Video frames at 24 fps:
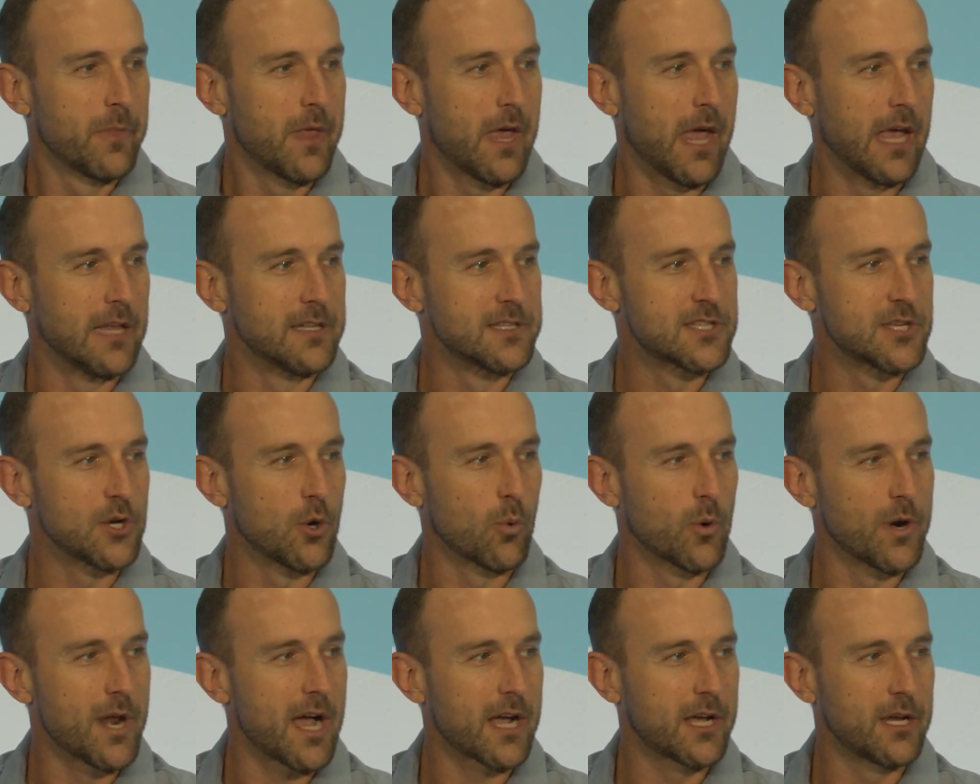And so
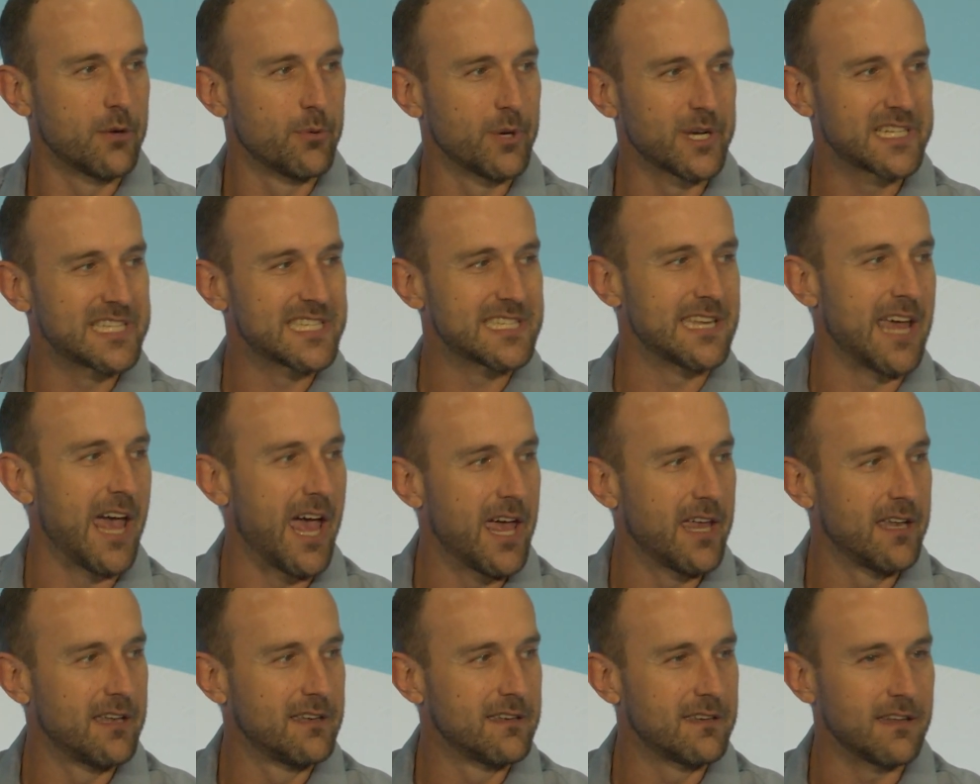we're not going to
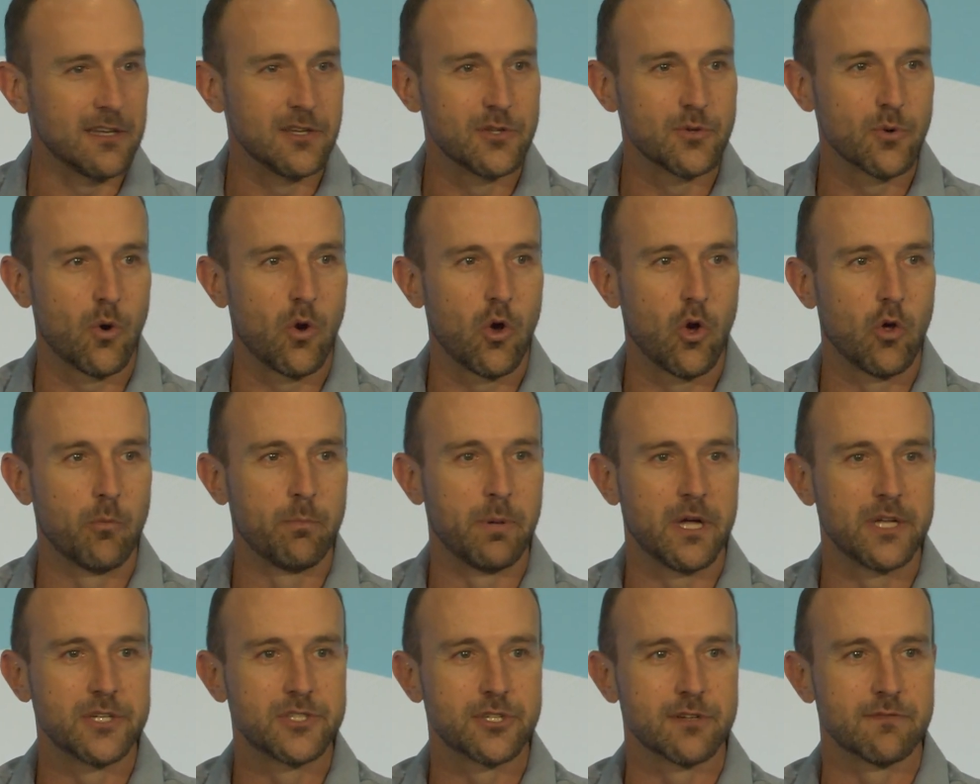extend into a whole
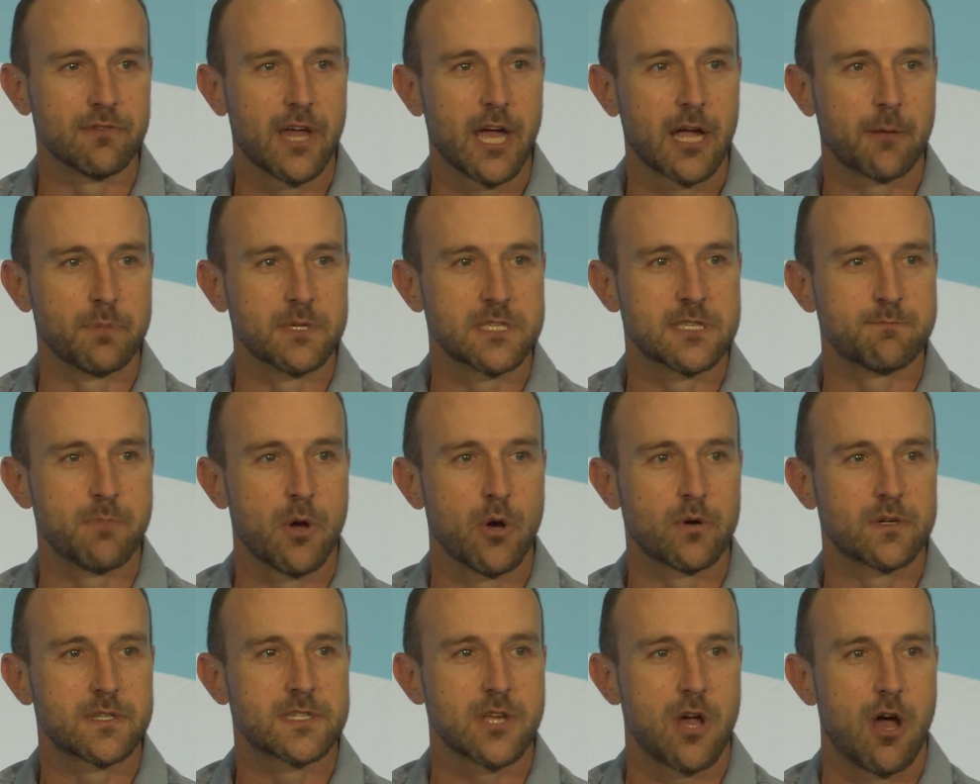bunch of like
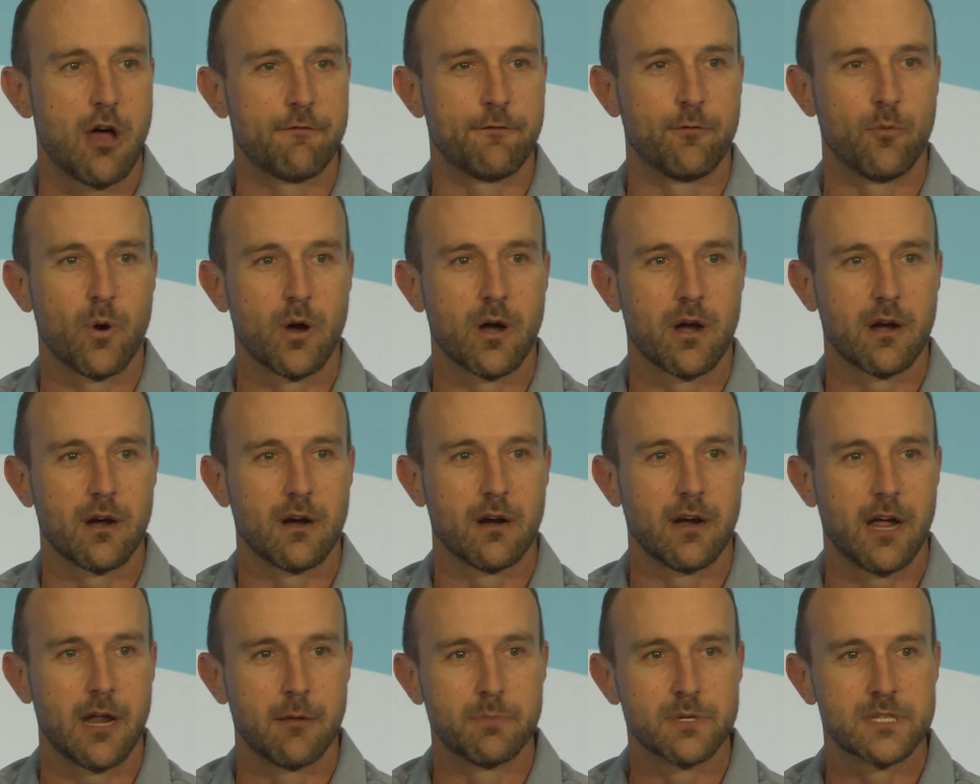bespoke
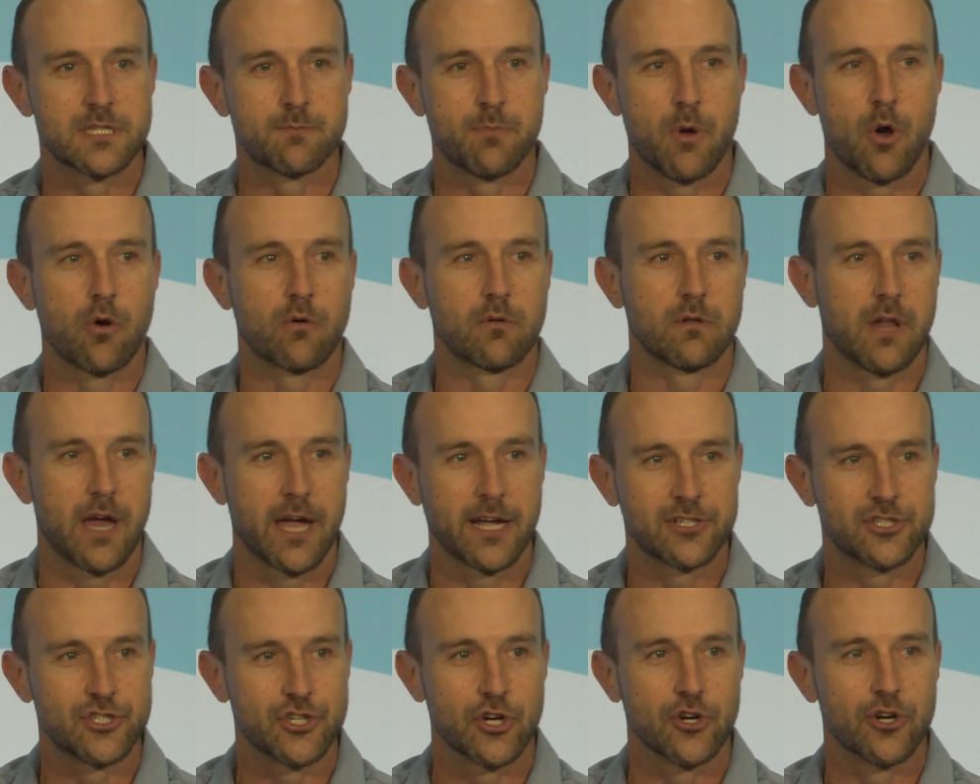software and bespoke
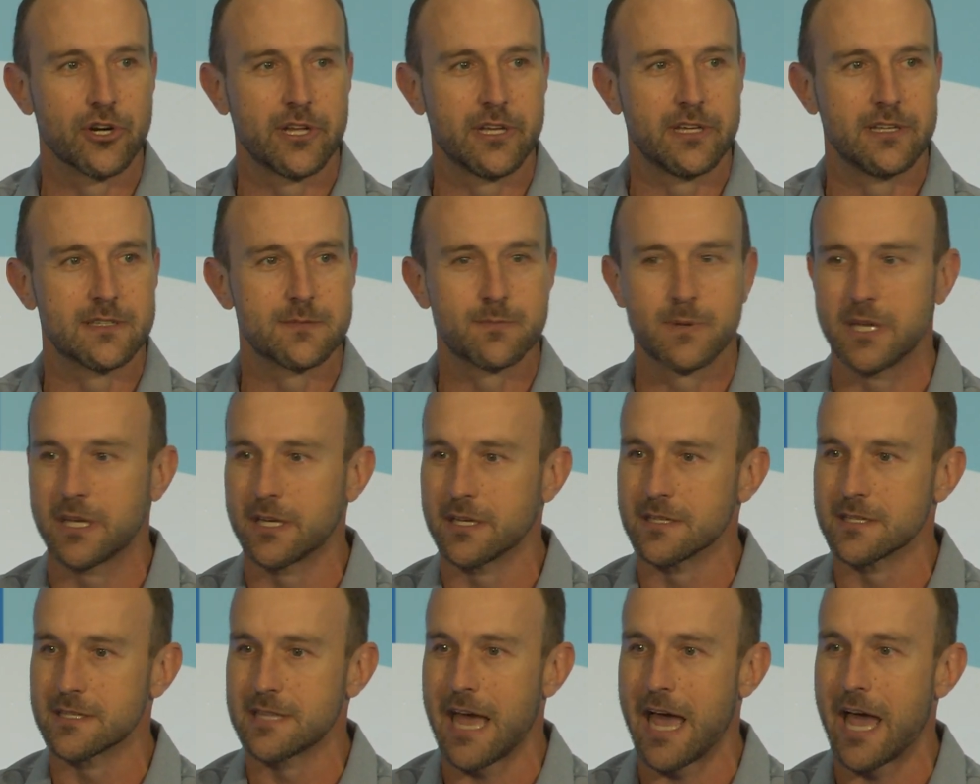like journeys
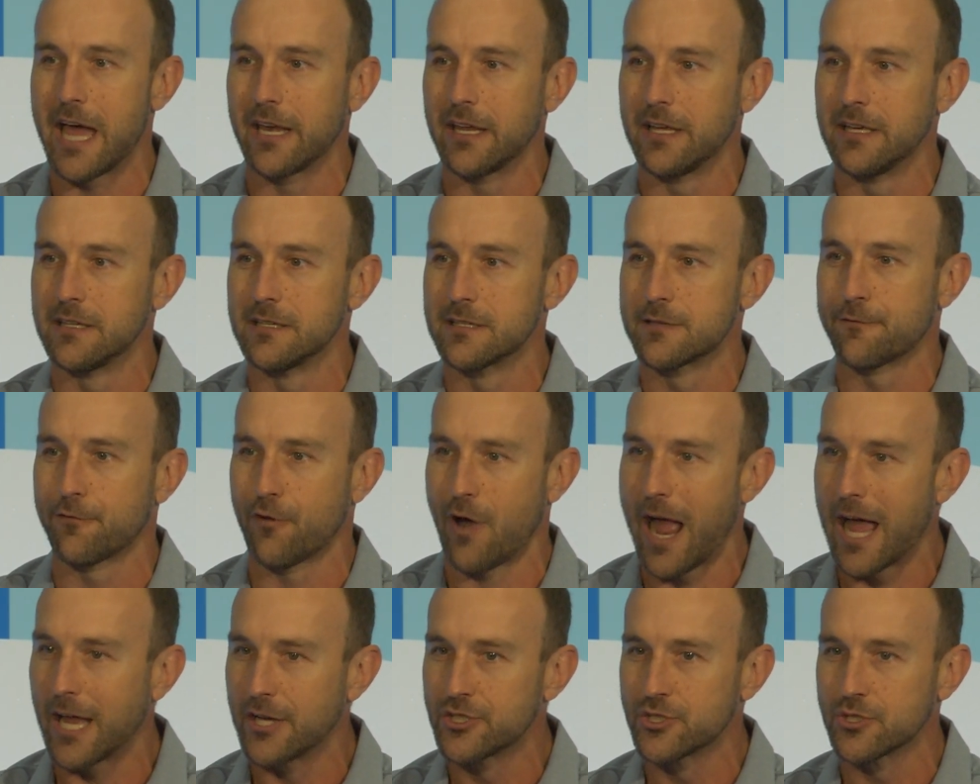because that is
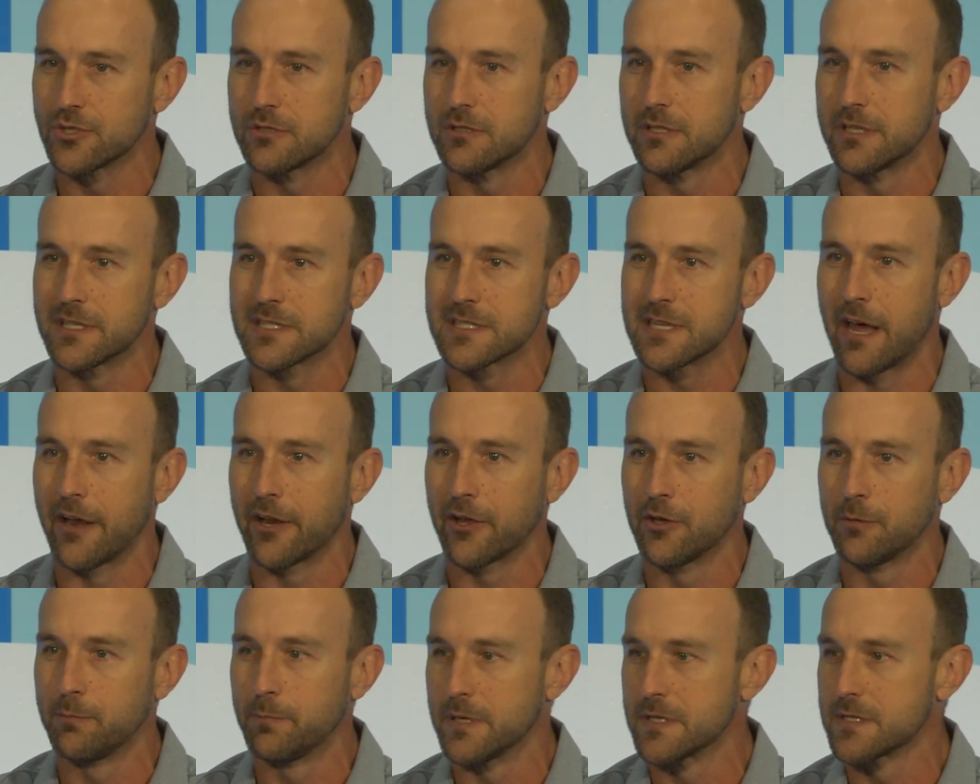fragile and it's not a
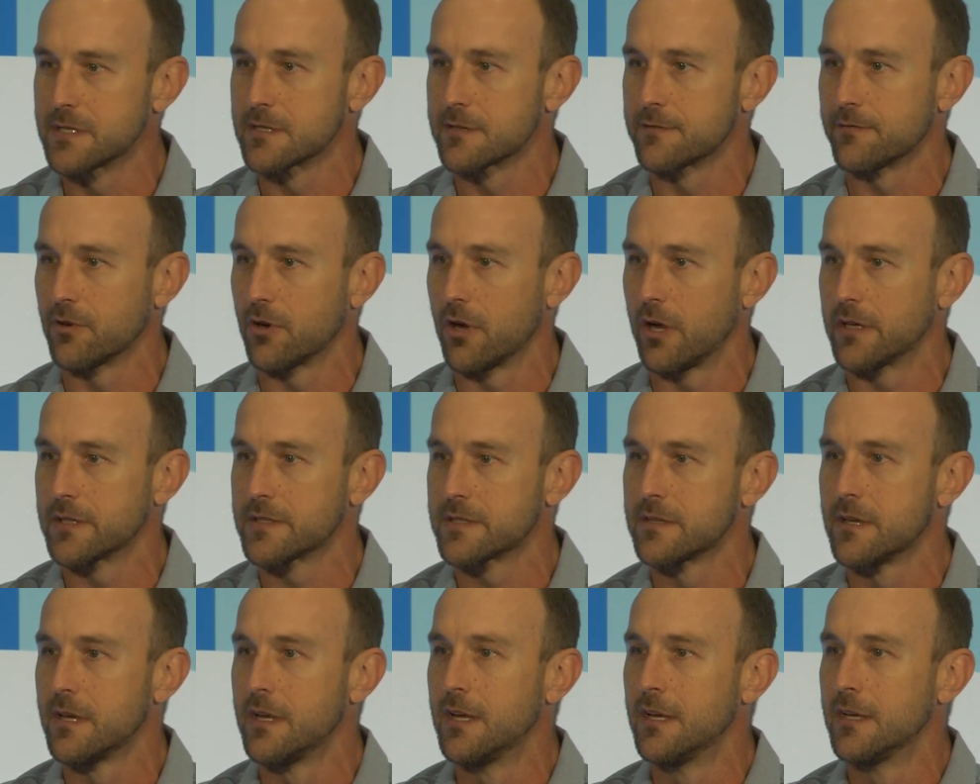good business for
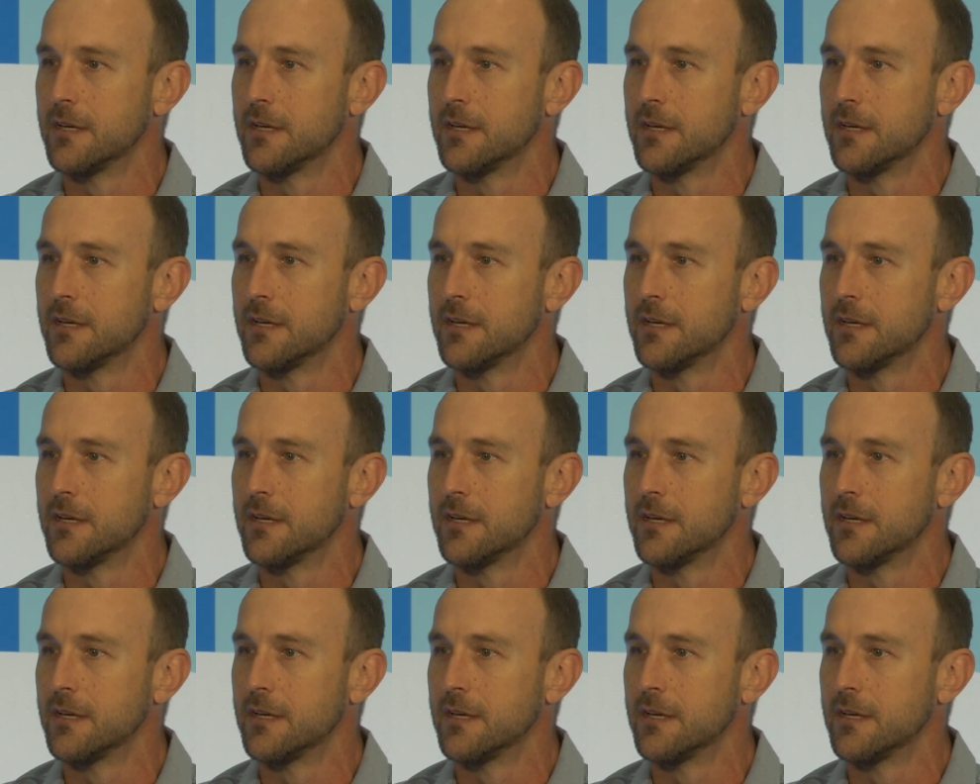us.